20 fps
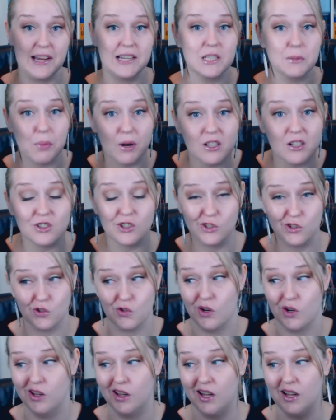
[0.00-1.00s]
Xbox
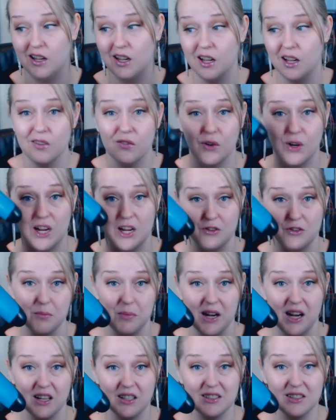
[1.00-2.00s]
controller for
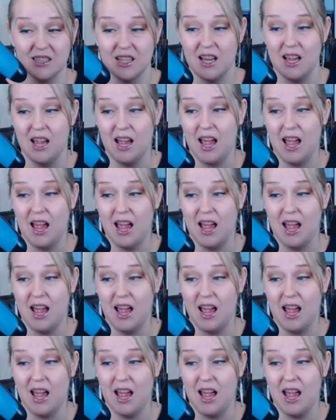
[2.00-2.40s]
$100,